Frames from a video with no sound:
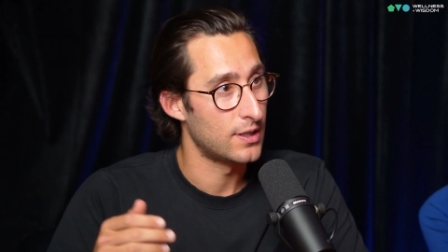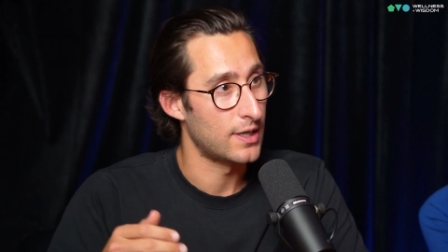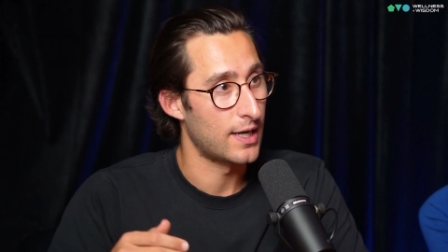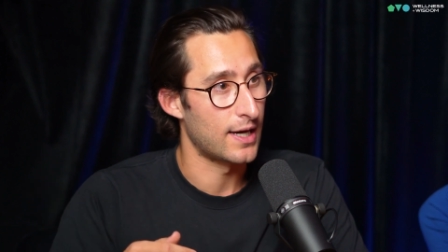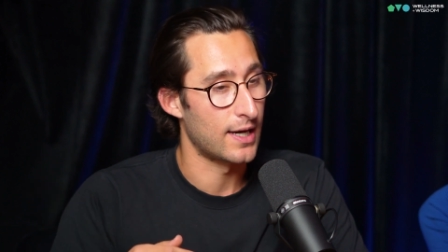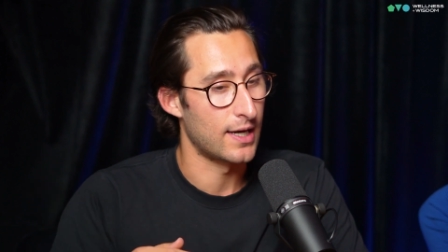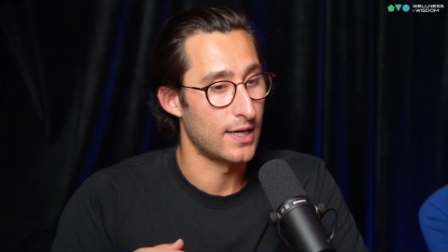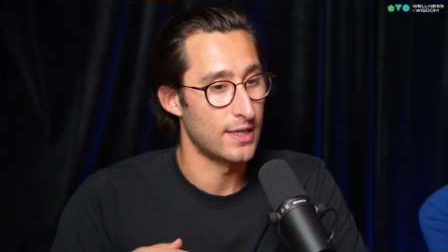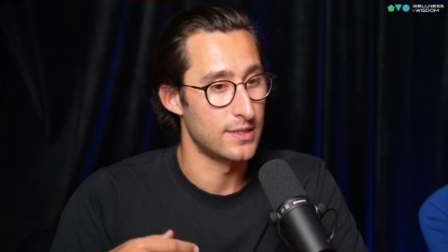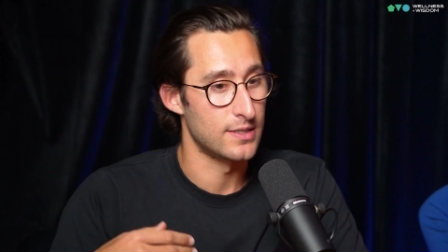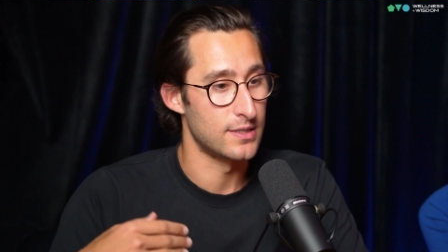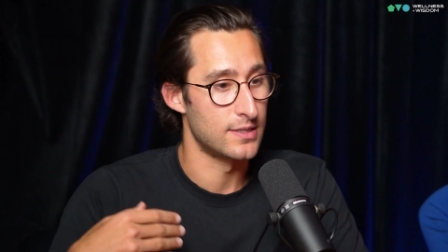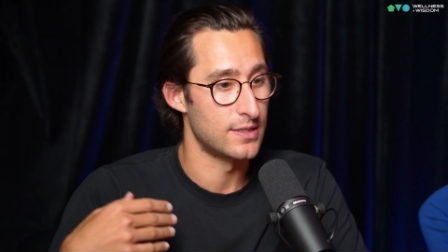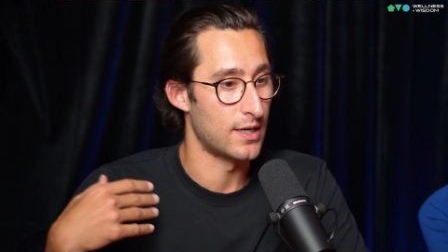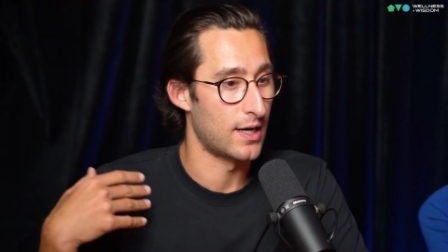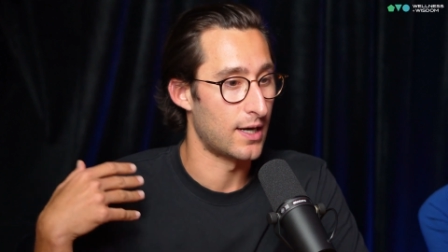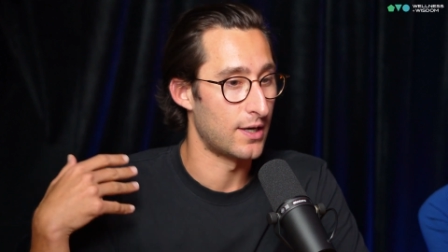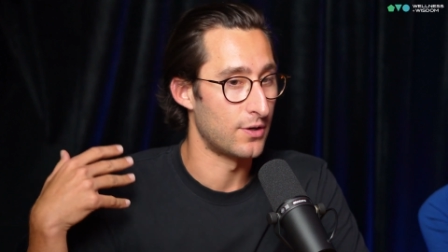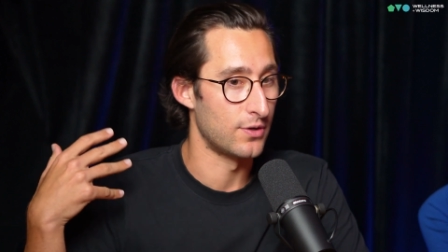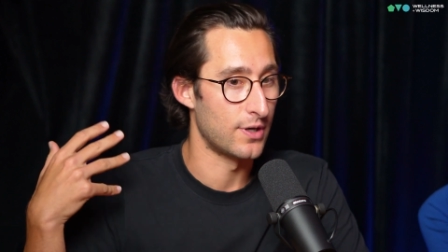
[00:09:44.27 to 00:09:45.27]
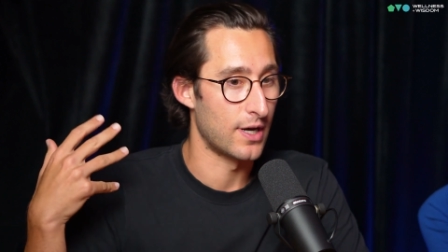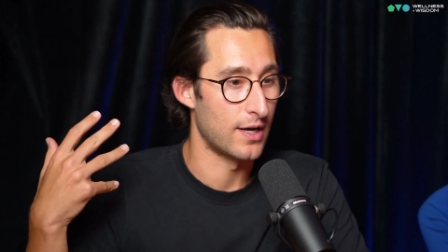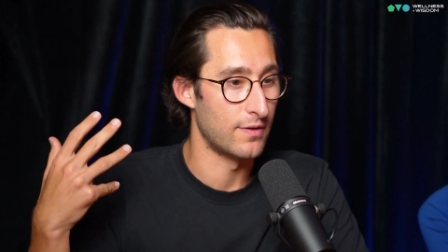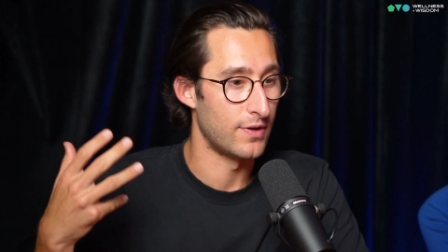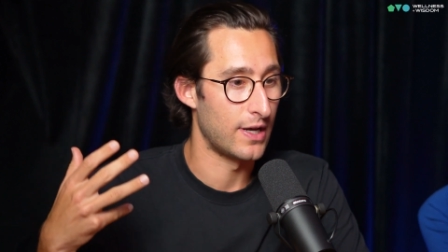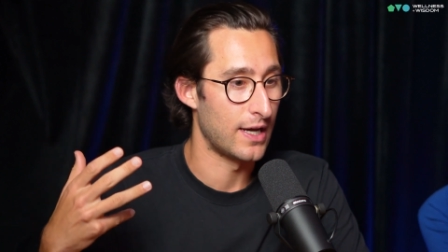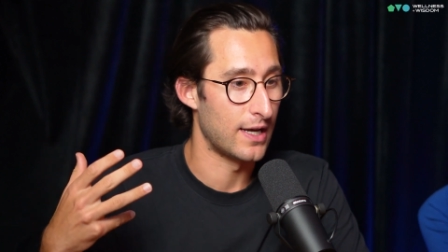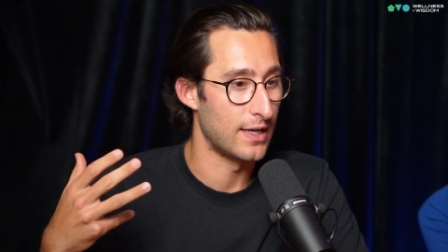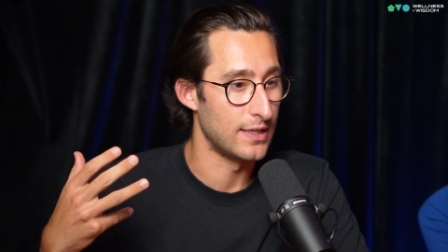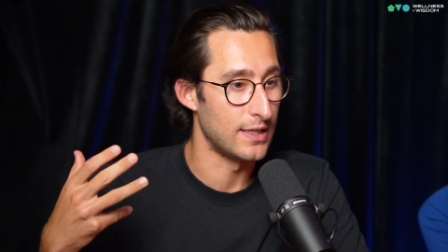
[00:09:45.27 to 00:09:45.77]
And I don't
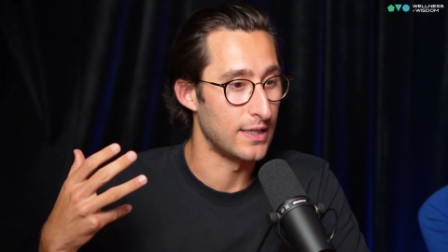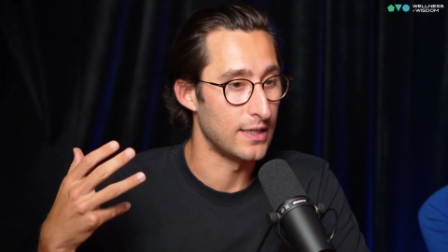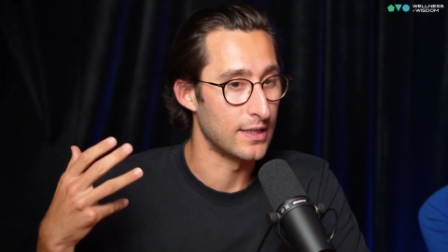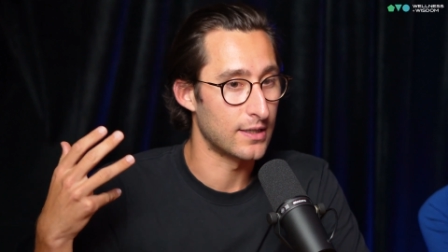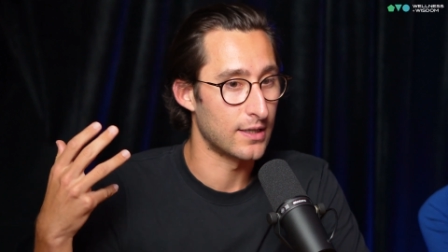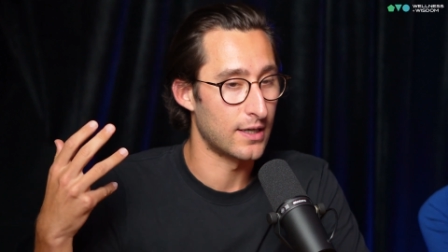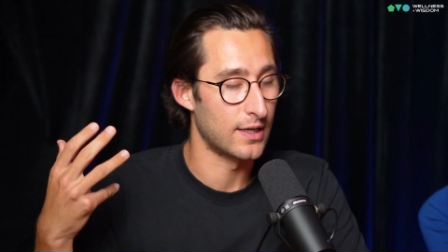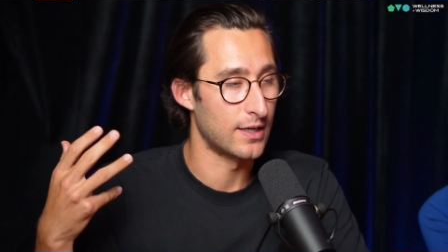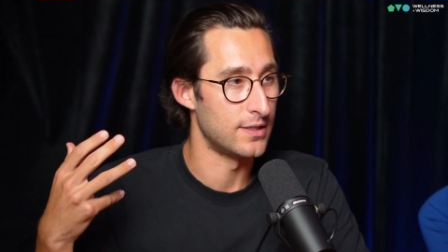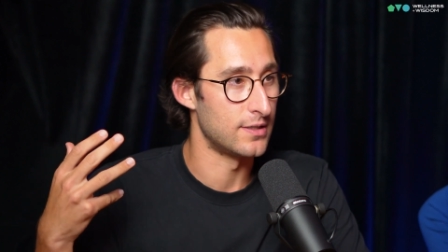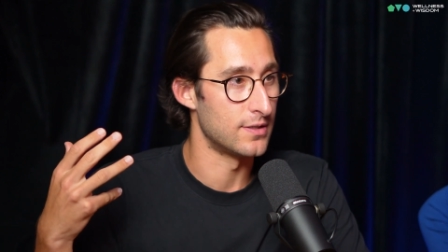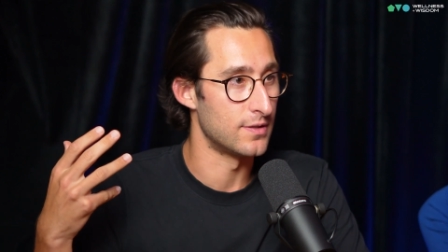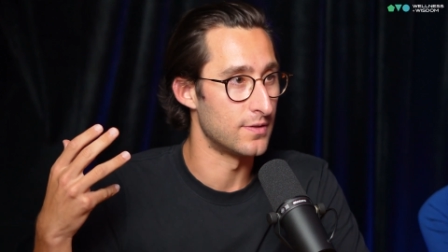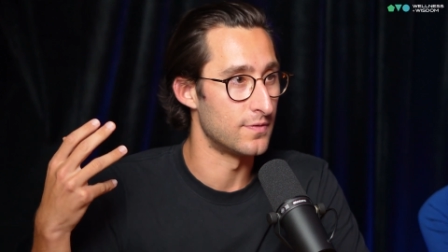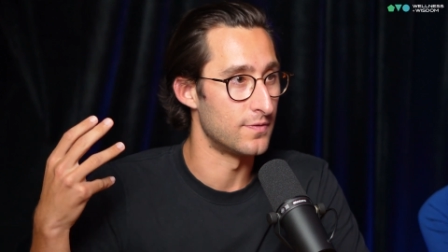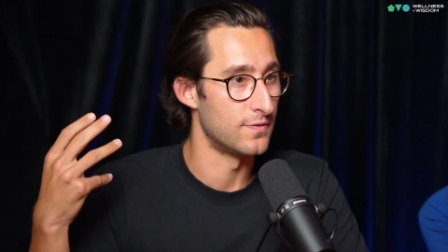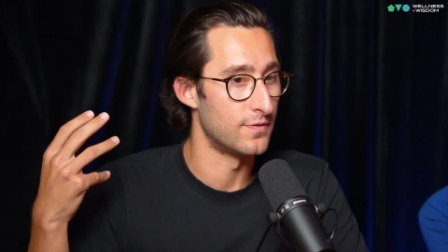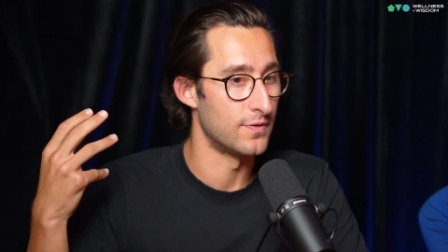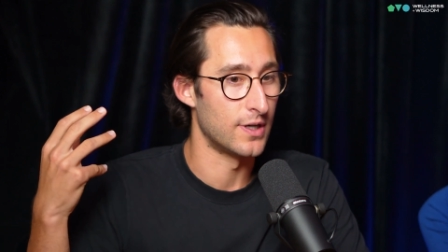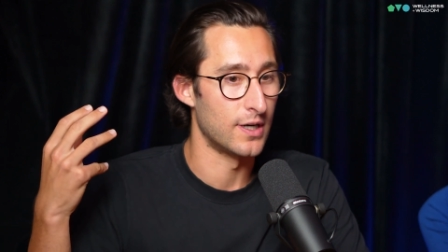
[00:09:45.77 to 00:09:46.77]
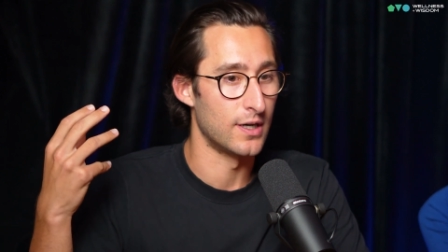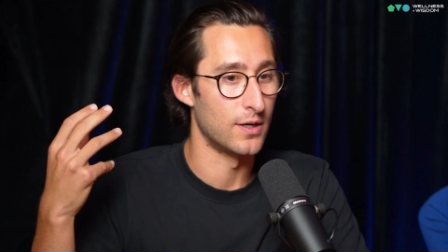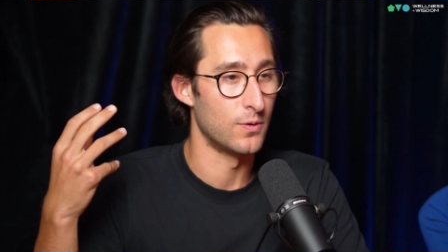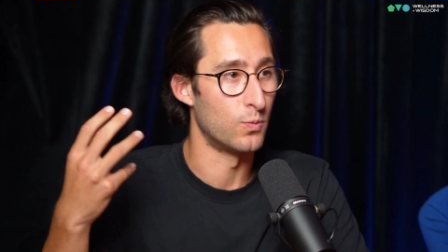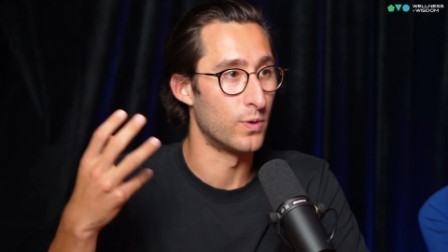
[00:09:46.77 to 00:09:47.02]
have any kind of uh,